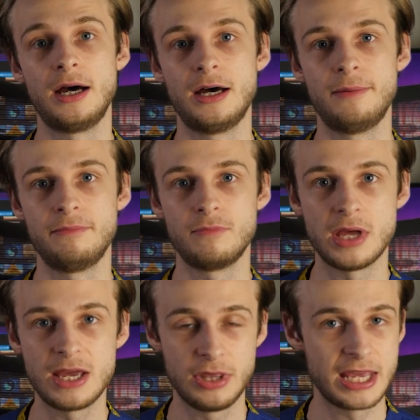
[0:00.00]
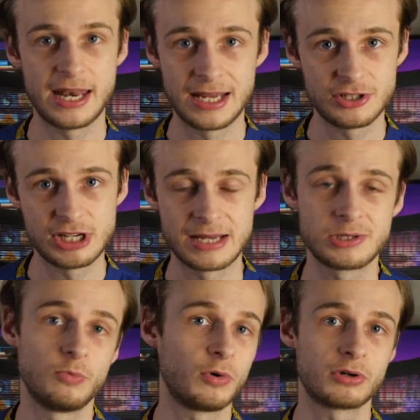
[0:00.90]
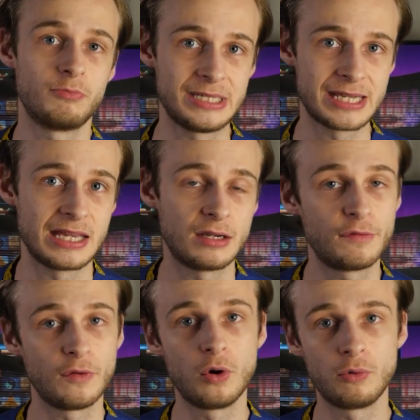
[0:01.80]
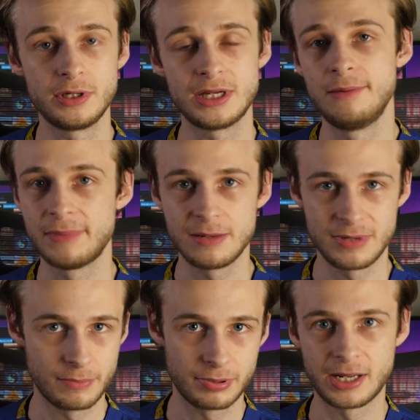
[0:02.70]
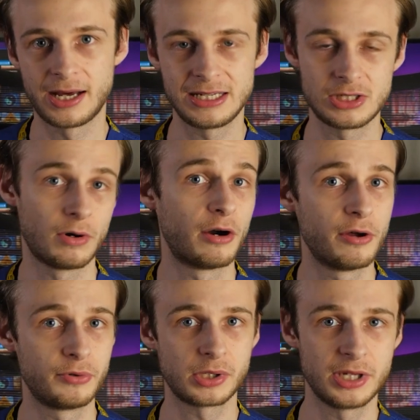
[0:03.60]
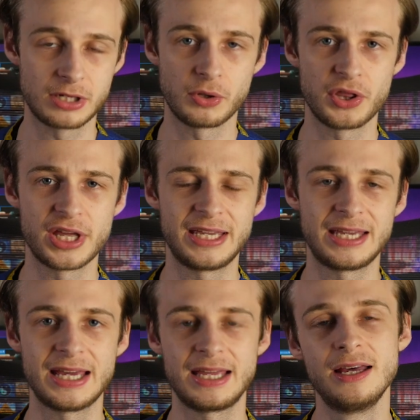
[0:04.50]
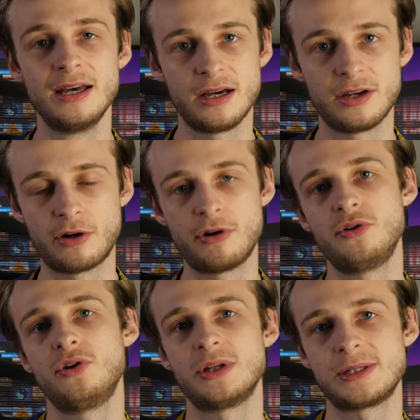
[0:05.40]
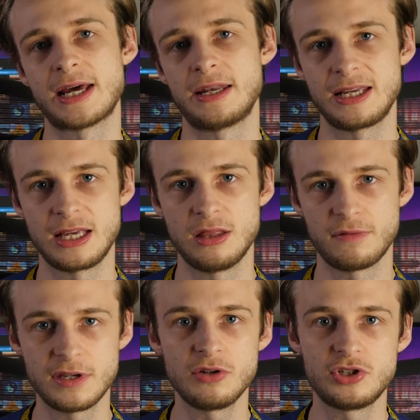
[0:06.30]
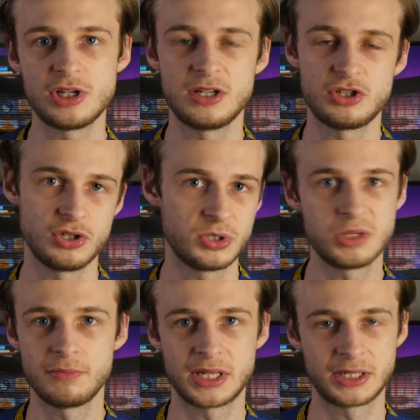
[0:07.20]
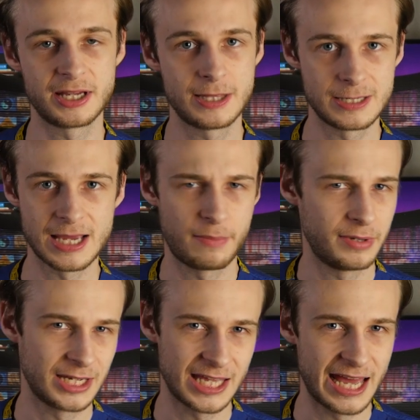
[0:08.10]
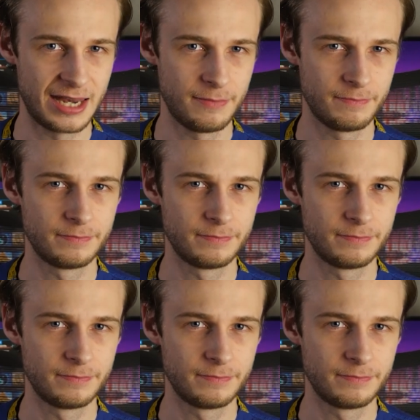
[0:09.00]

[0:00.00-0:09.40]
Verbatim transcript: um, in the NHS and what can we take forward and maybe apply to our own clinical thinking and our own understanding in the future should something like this happen again.